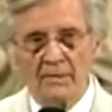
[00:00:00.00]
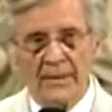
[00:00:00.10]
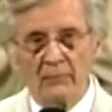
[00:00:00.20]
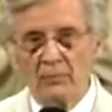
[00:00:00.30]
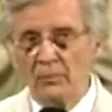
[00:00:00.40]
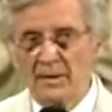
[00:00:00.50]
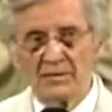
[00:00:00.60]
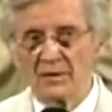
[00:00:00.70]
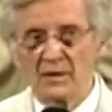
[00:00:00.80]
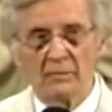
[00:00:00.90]
And that root
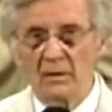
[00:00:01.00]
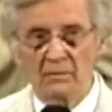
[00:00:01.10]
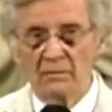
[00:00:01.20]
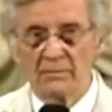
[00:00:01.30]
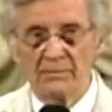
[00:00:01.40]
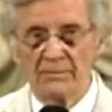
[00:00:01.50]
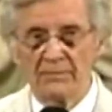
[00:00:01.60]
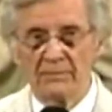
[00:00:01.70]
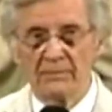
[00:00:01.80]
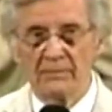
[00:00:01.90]
has to come out.
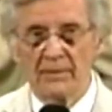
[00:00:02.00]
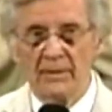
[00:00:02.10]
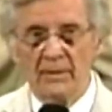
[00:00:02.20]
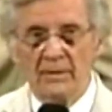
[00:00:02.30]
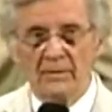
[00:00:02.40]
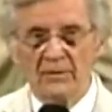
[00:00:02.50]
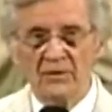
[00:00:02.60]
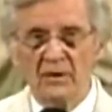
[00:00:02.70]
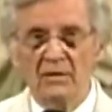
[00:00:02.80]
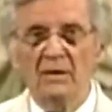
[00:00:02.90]
And it's
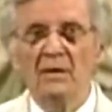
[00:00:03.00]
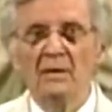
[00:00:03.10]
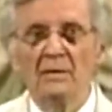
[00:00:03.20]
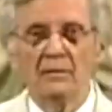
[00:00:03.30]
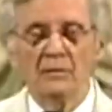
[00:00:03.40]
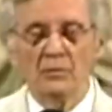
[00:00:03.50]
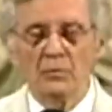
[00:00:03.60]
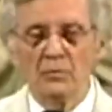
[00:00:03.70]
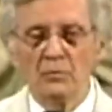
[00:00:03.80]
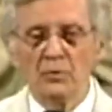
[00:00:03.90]
dug in, and you,
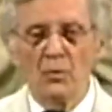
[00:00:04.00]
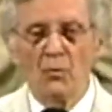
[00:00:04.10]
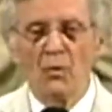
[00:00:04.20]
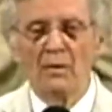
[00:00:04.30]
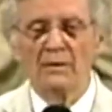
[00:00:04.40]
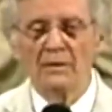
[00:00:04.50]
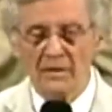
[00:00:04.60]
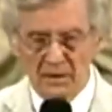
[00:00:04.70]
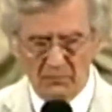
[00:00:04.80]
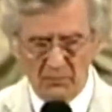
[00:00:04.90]
you don't want it
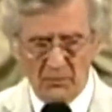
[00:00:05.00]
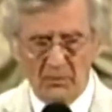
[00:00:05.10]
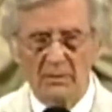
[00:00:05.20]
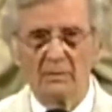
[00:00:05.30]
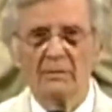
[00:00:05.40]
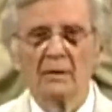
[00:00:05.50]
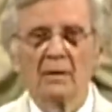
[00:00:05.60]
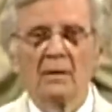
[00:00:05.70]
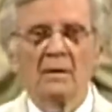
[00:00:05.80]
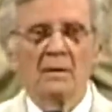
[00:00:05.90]
anymore.
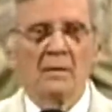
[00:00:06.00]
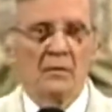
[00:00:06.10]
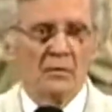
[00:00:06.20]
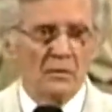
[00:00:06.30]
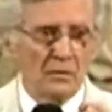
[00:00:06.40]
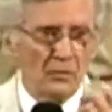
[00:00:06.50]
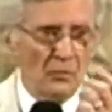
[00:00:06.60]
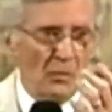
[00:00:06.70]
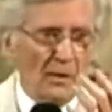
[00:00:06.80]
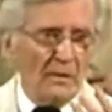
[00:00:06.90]

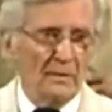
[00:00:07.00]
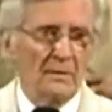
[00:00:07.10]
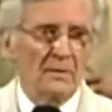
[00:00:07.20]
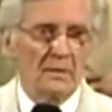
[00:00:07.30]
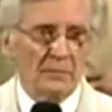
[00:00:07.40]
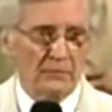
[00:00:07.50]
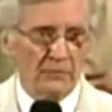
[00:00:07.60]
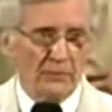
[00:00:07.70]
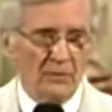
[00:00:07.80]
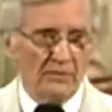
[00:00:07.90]
You want to be
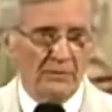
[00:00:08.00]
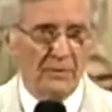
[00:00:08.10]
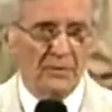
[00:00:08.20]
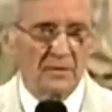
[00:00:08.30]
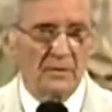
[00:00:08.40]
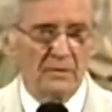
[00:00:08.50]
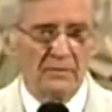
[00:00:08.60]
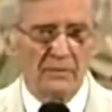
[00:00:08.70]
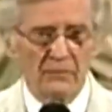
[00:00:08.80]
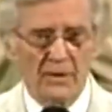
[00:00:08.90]
free of this.
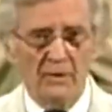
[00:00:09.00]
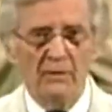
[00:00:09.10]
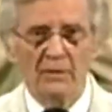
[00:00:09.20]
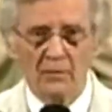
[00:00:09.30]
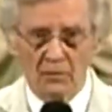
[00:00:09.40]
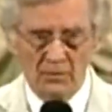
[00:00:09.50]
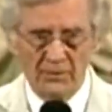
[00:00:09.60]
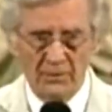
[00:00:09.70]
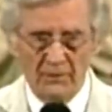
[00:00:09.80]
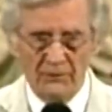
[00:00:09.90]
You've carried it long
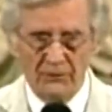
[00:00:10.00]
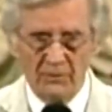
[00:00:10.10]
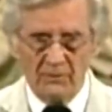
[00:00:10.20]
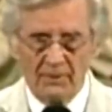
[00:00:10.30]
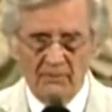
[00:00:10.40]
enough.